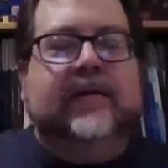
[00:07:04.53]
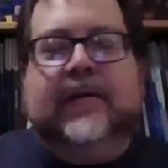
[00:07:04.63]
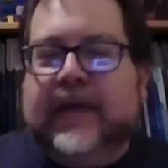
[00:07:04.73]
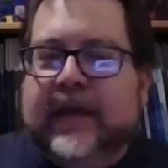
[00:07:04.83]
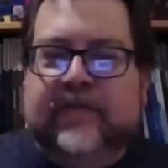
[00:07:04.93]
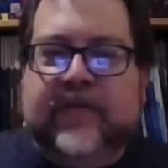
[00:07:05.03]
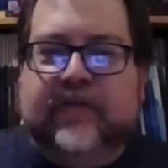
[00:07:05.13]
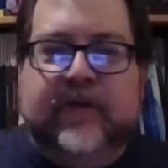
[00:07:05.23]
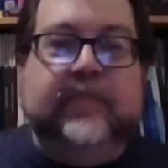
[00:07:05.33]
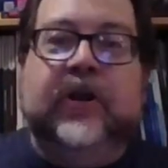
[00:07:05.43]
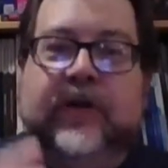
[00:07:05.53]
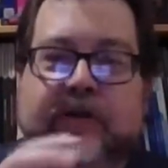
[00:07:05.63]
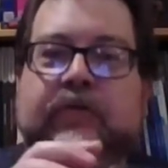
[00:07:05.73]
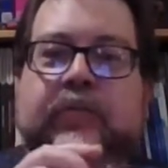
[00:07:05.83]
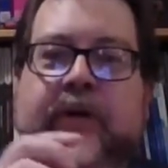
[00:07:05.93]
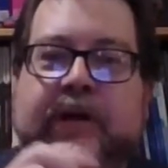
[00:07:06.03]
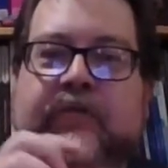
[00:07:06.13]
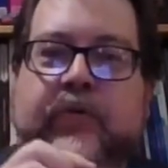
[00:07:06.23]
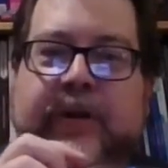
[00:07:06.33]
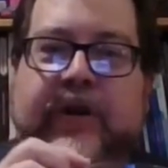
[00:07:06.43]
I can't even think of it. Like a
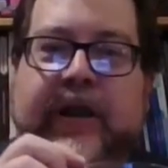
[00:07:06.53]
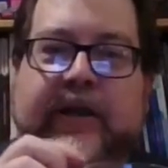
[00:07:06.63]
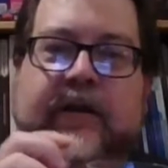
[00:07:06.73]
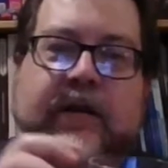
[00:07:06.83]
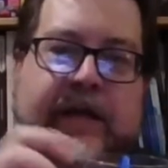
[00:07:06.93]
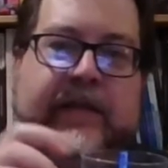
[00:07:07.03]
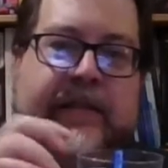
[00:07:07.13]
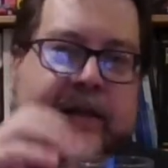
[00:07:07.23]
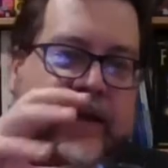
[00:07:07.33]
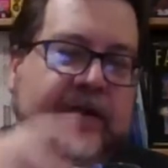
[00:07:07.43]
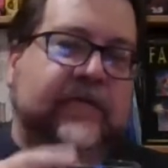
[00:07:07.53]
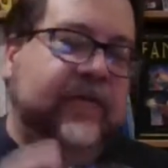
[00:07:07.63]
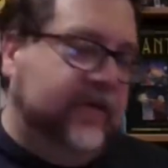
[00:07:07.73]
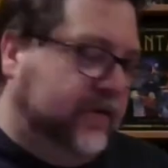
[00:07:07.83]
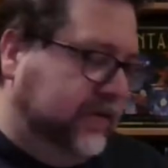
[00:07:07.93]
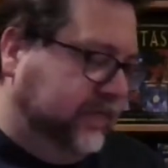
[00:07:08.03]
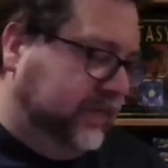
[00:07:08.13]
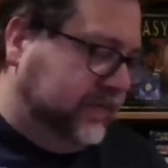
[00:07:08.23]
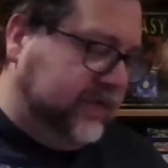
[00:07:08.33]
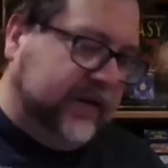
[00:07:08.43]
root beer head, a head of the
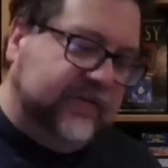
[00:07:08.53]
thing.